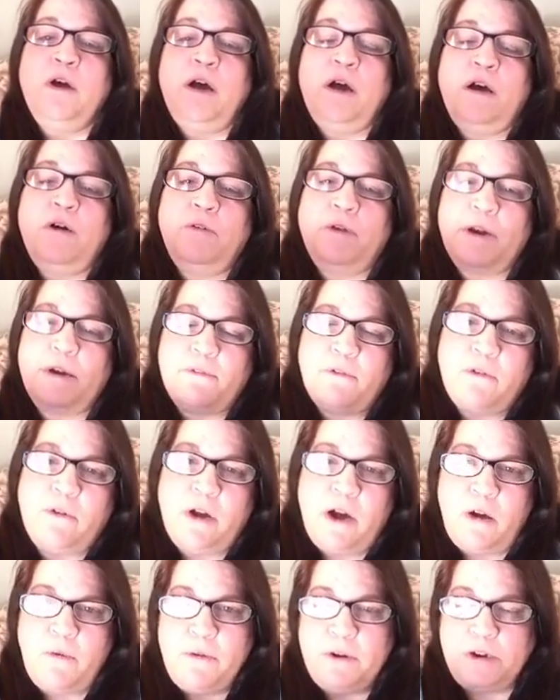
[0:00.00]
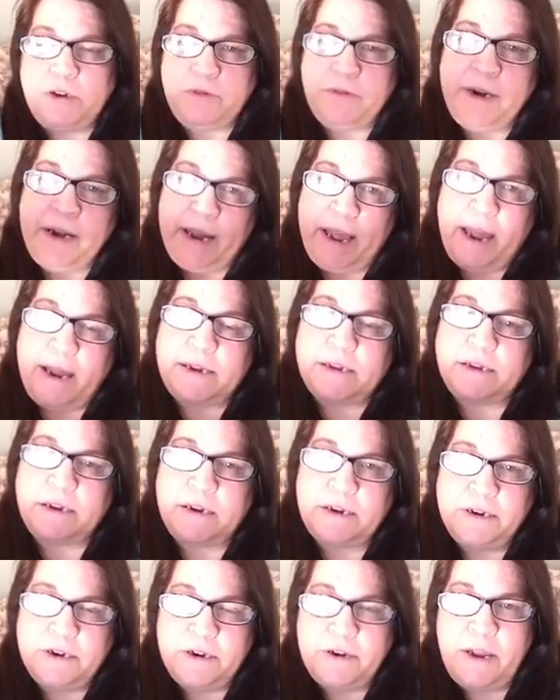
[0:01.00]
Whatever will help you to relax and
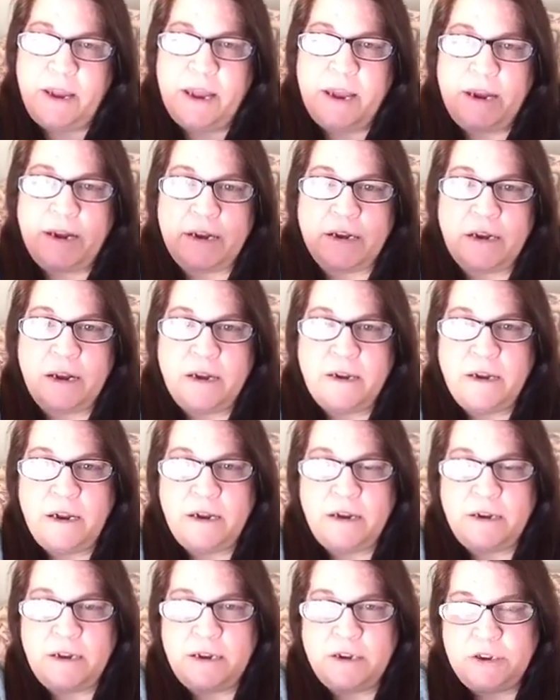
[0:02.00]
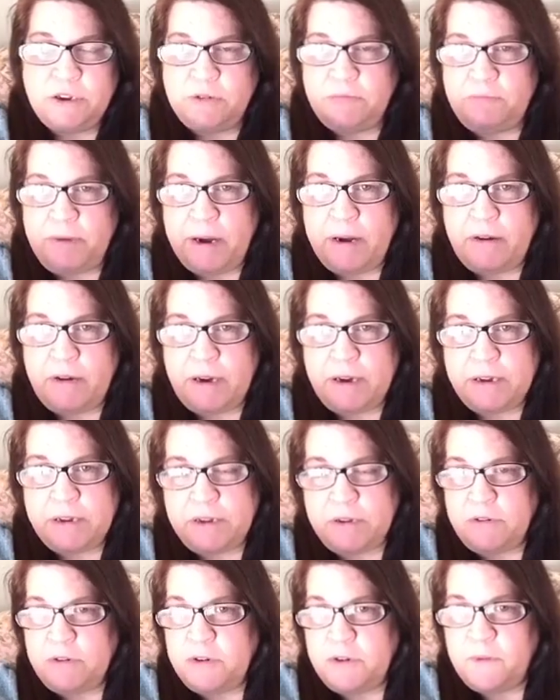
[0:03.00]
clear your head and get your bearings
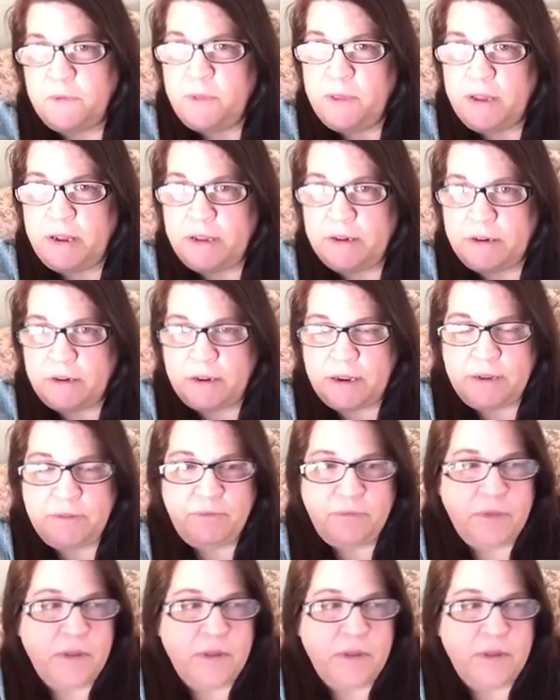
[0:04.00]
so you can think clearly.